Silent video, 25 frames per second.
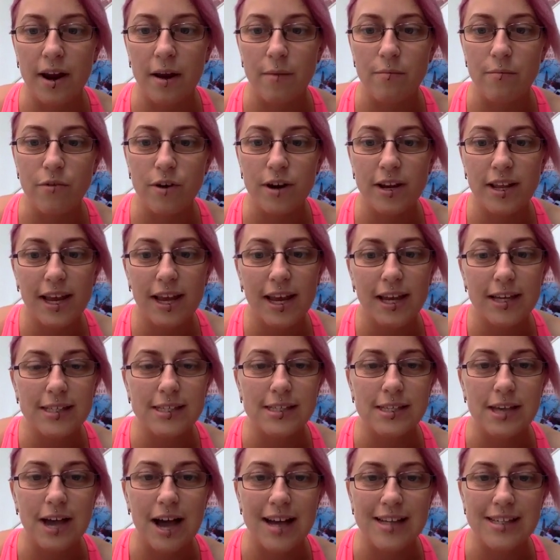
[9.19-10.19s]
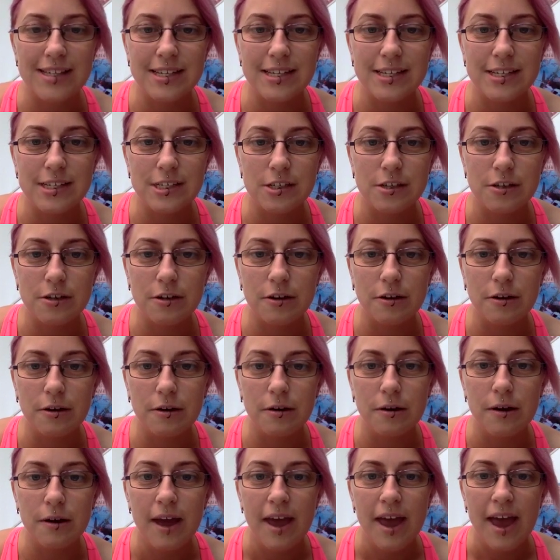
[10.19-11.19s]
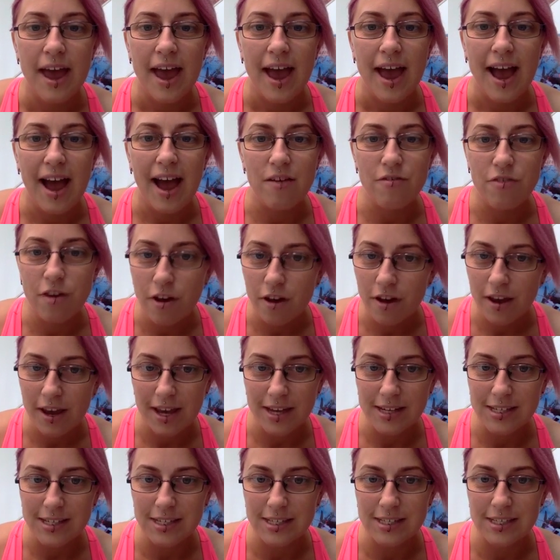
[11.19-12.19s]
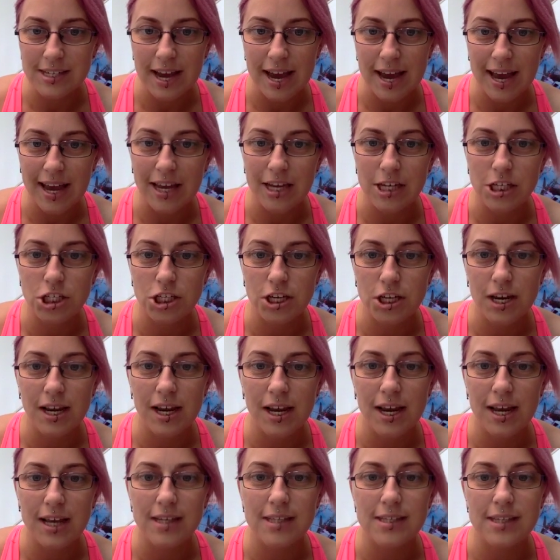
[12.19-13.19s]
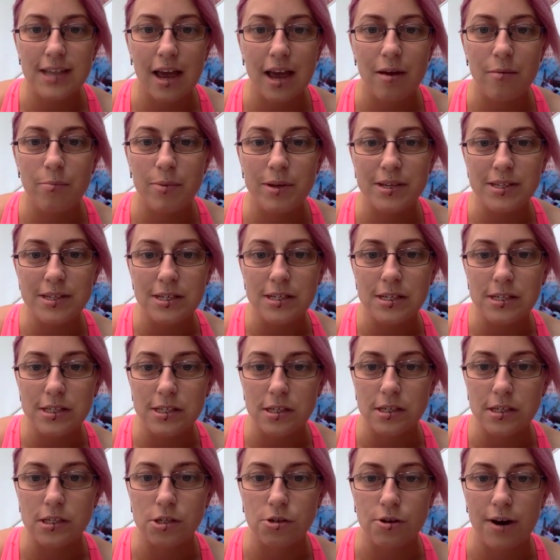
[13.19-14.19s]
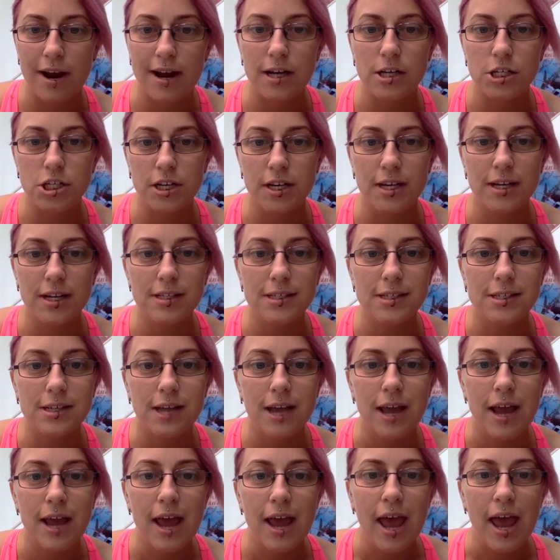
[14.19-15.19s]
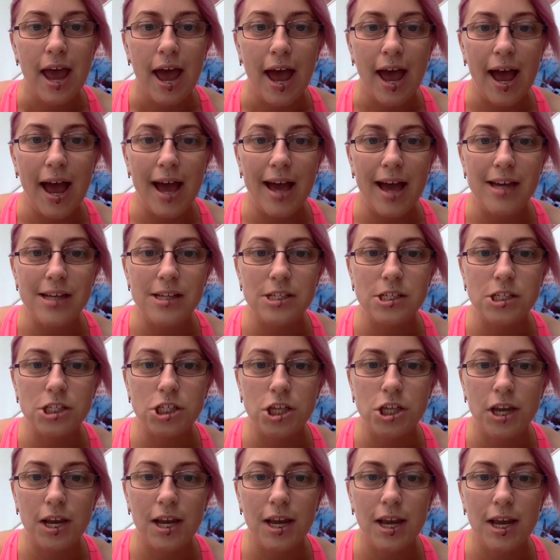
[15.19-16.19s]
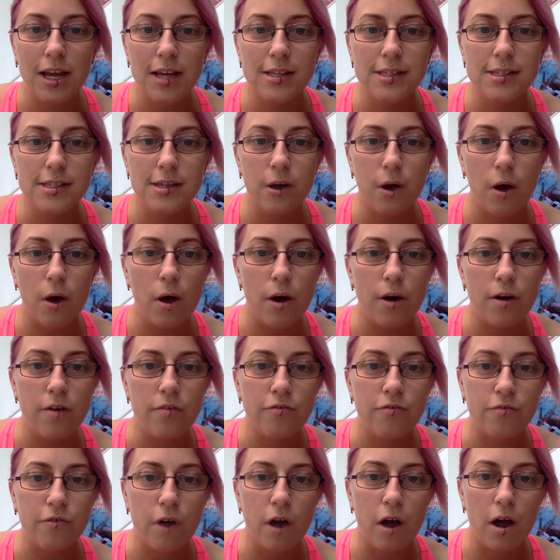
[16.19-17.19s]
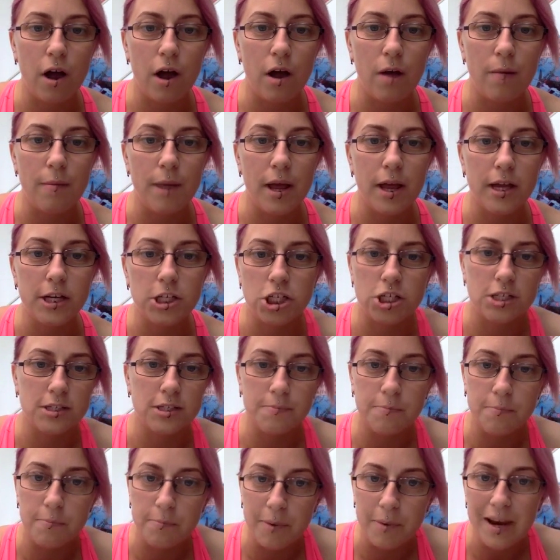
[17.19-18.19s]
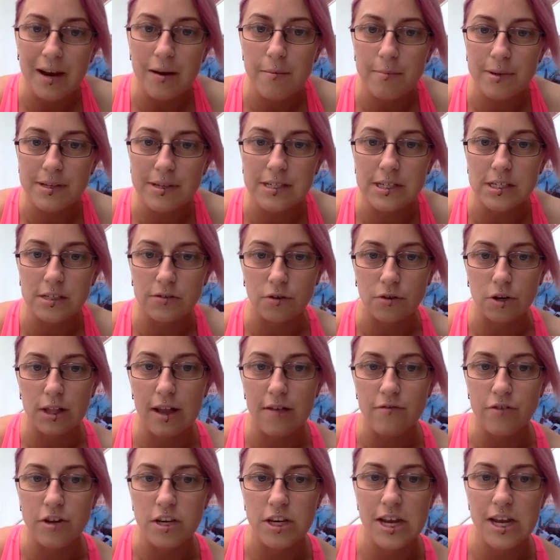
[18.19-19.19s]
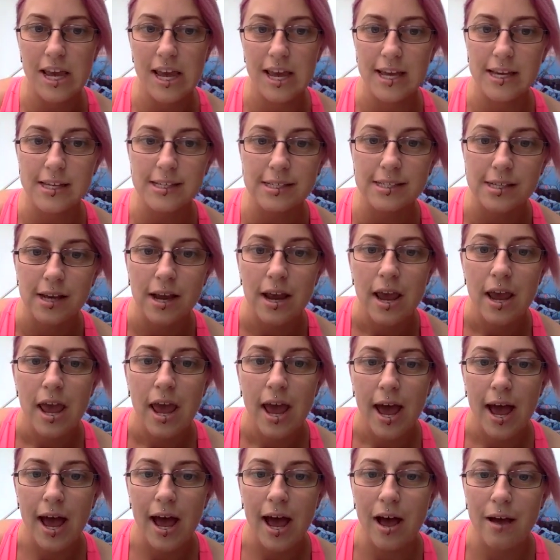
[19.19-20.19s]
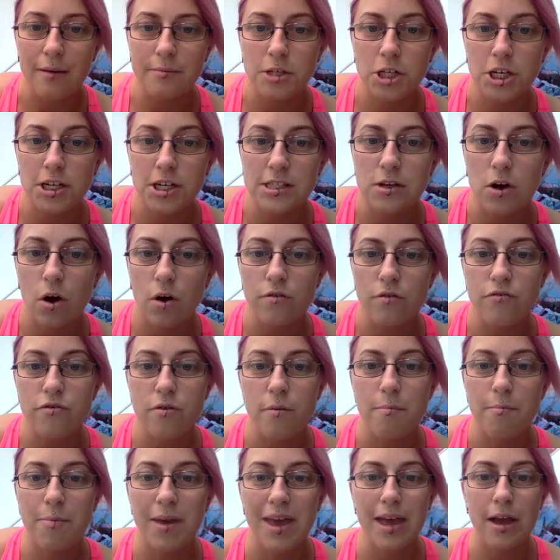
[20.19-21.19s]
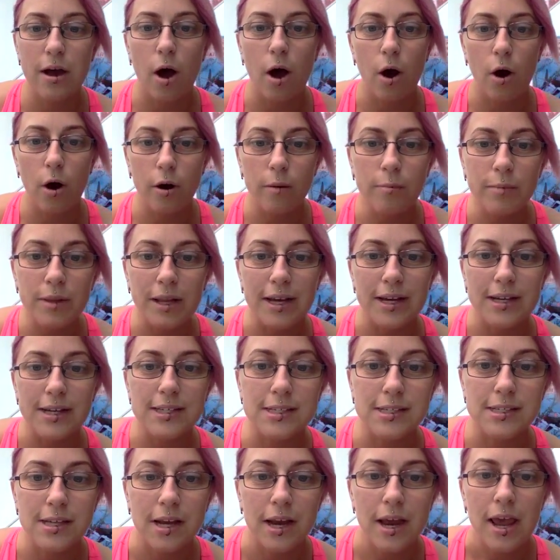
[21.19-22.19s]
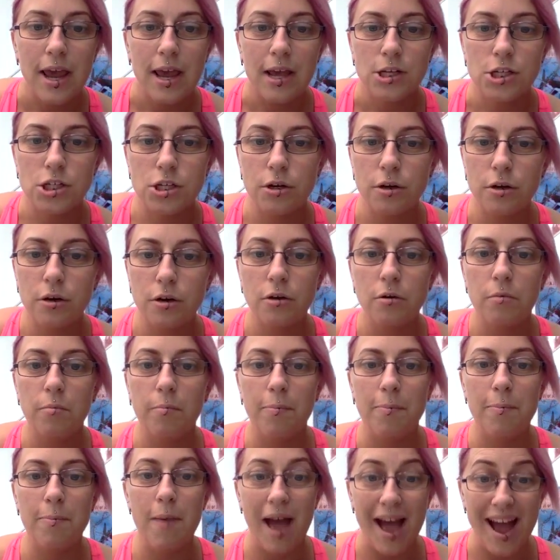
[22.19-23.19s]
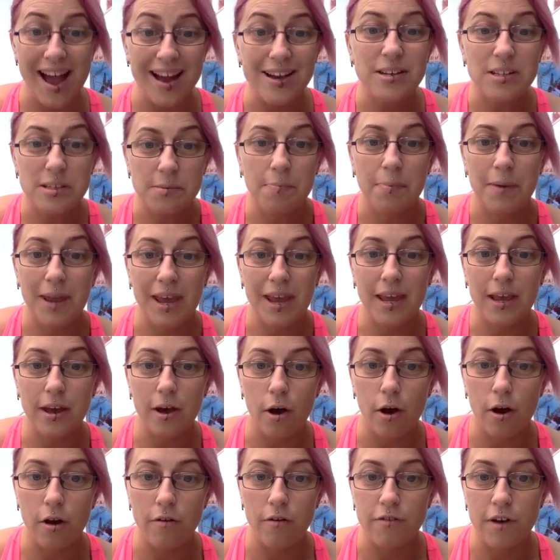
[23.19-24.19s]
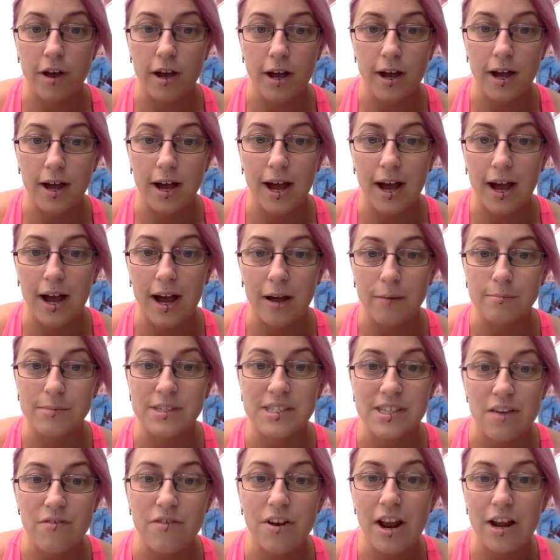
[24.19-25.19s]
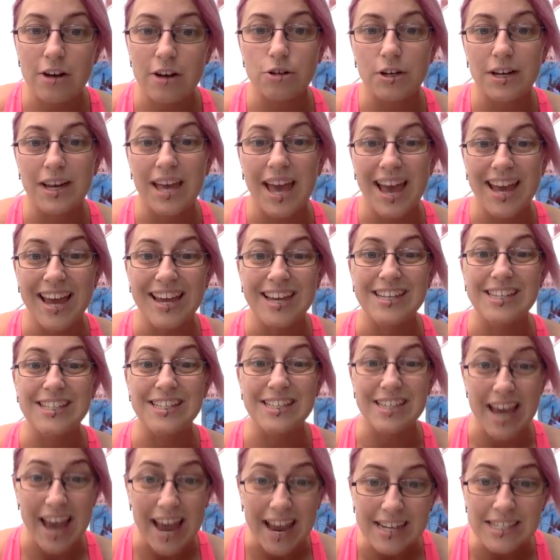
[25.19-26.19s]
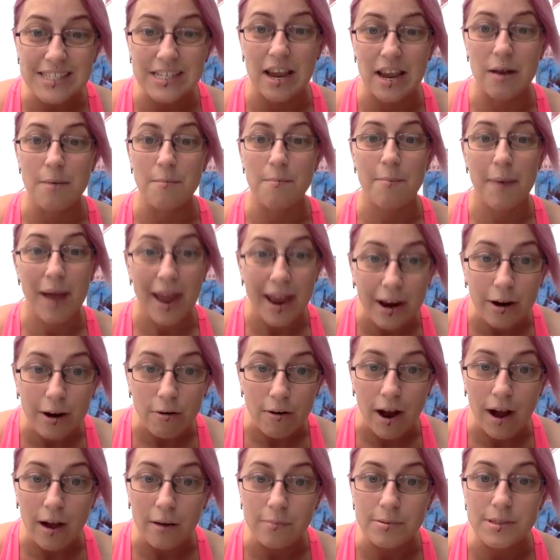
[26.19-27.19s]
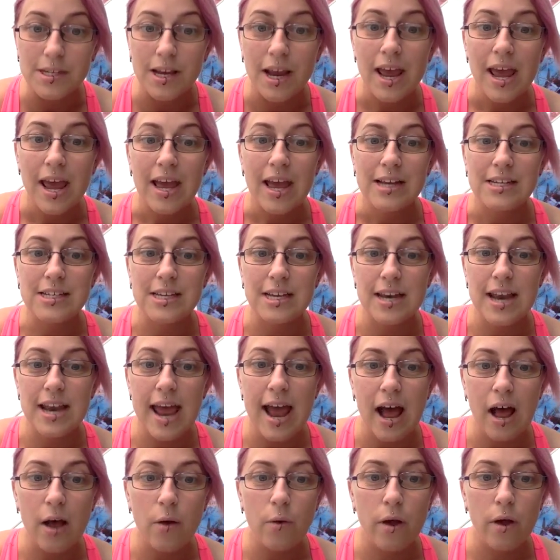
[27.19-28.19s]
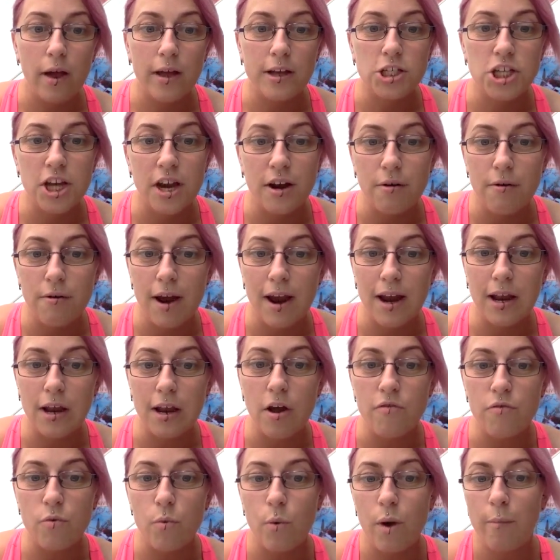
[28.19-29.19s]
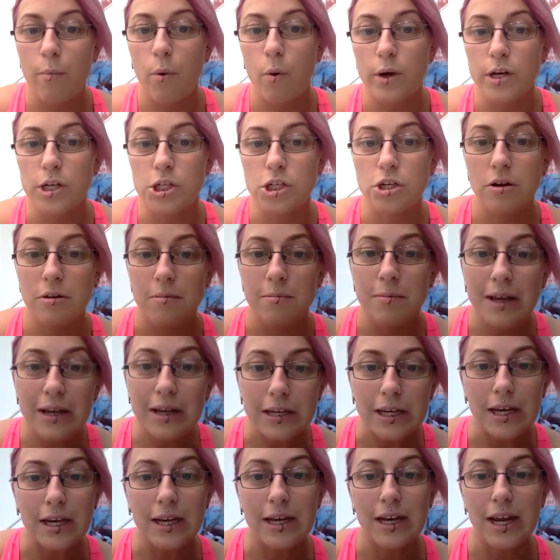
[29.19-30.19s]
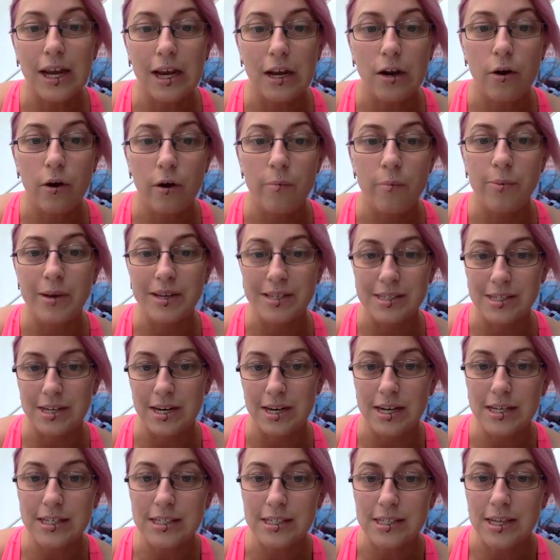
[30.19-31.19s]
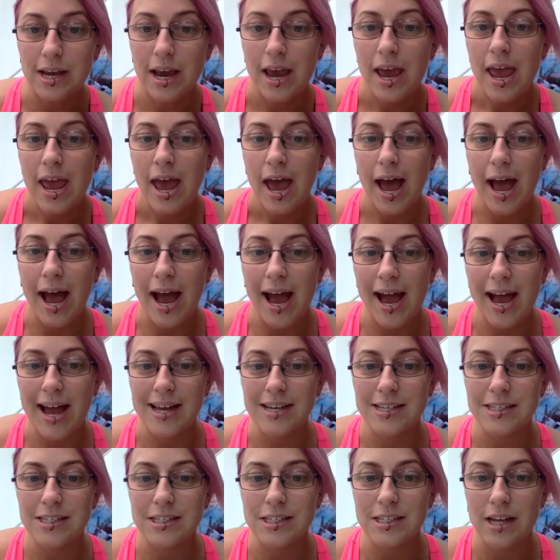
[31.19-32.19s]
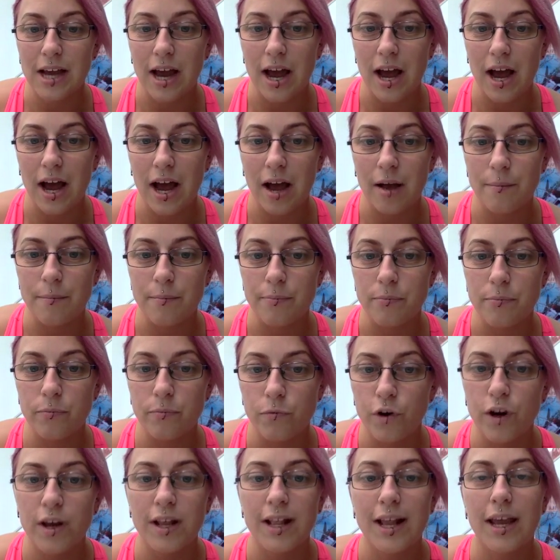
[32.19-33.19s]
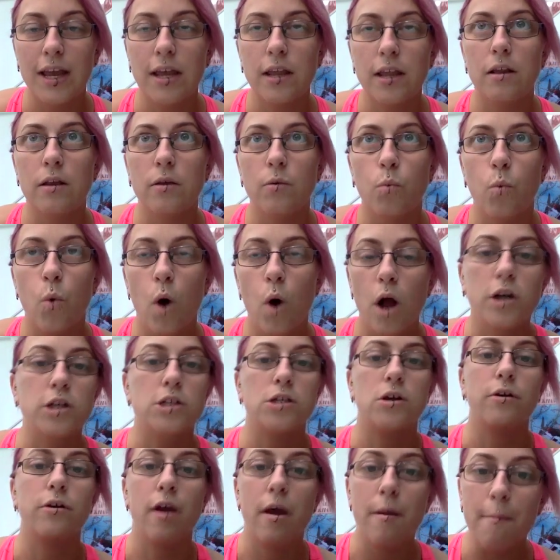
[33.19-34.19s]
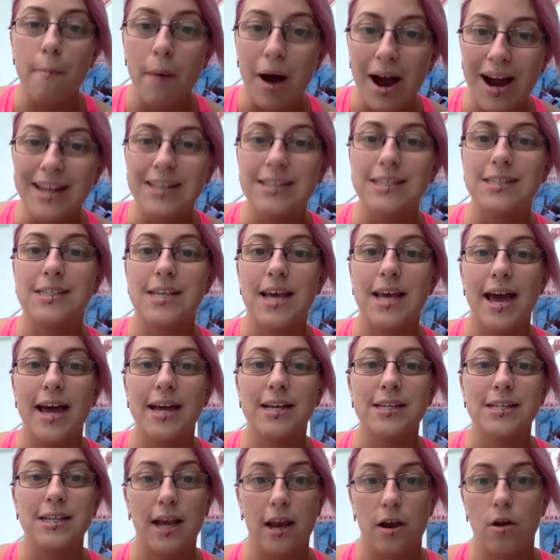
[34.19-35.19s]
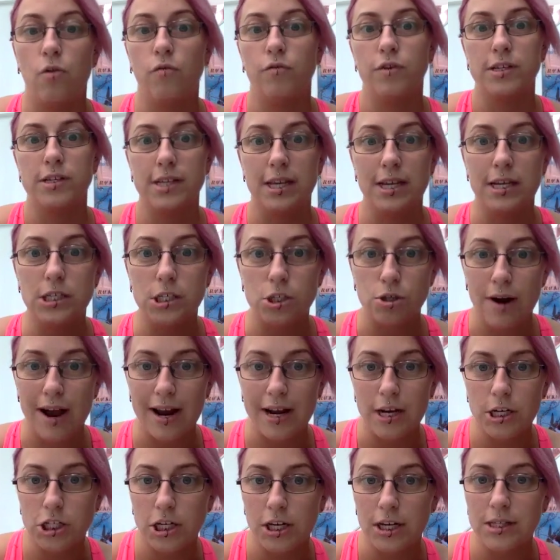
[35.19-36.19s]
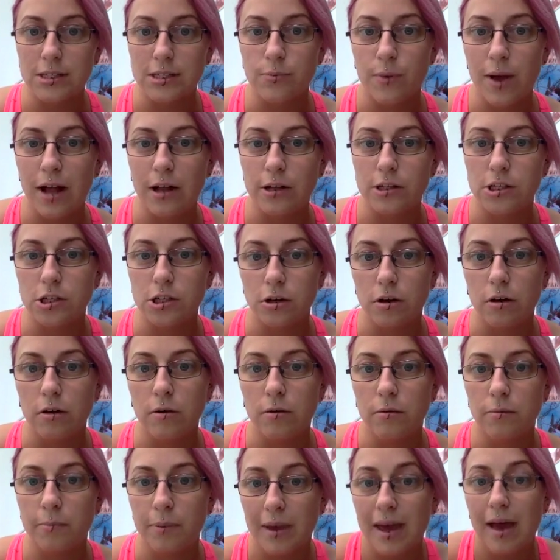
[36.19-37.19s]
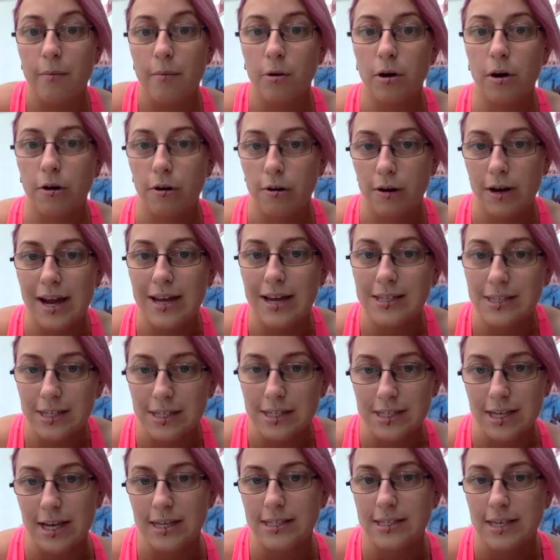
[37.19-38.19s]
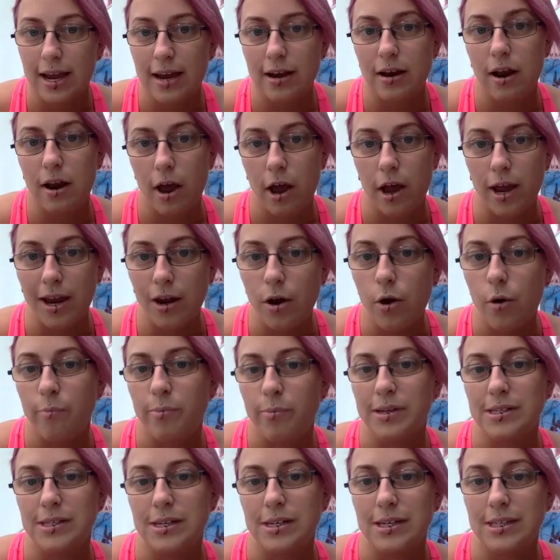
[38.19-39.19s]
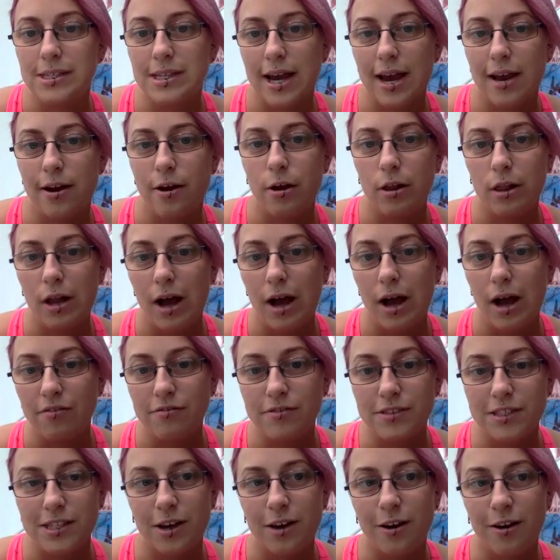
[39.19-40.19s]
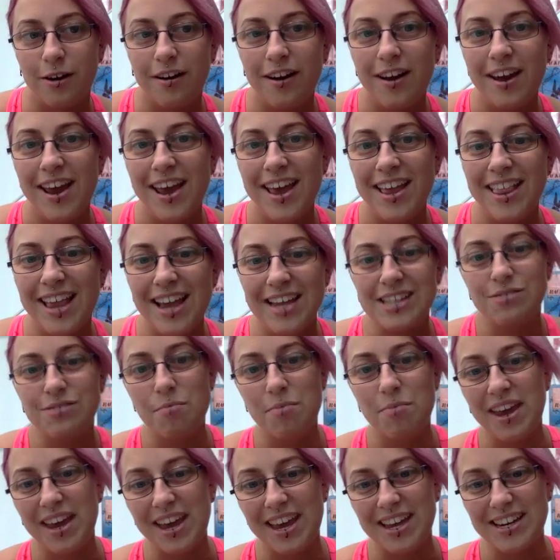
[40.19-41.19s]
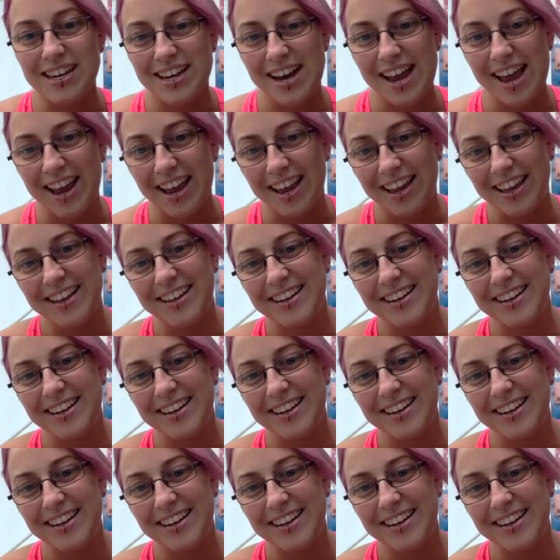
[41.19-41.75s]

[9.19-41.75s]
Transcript: I'm really excited to have her here today. She is a business strategist and she has gone from she's been in business for 11 years um, she's gone from being homeless to and being over um, 700k in debt and bankrupt to now generating over 1.2 million in her business and um, really worked on her mindset and obviously strategy as well to be able to create success and in her business and her life so thanks for being here today